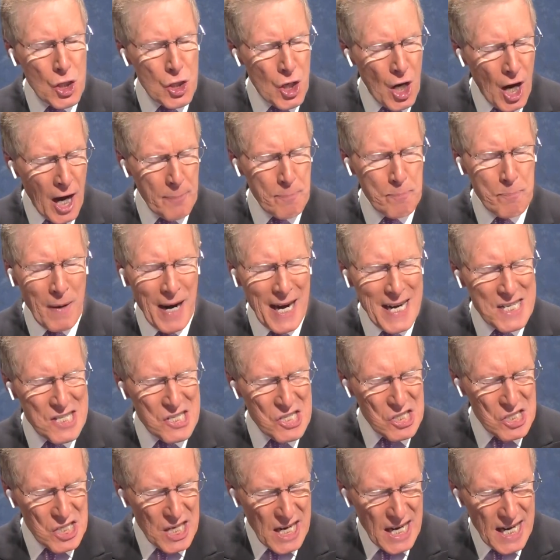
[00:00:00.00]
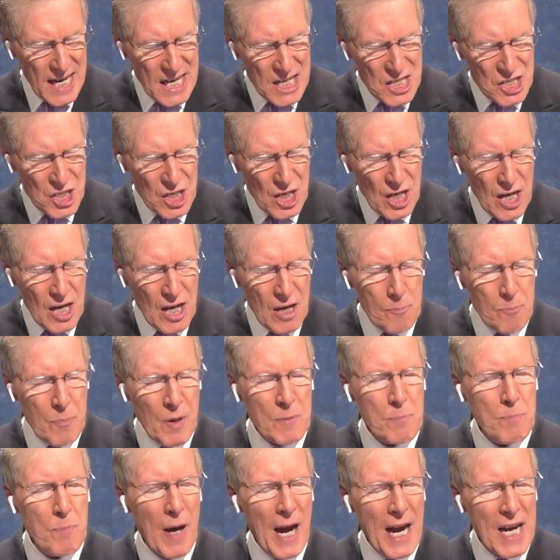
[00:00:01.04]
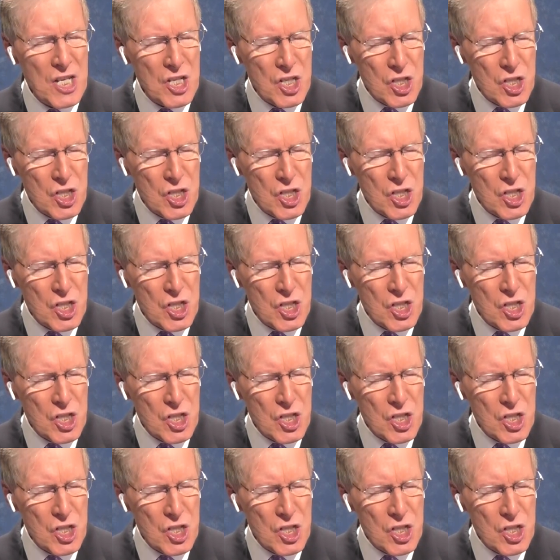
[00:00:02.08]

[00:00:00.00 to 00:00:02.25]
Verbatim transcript: not by seeds, but by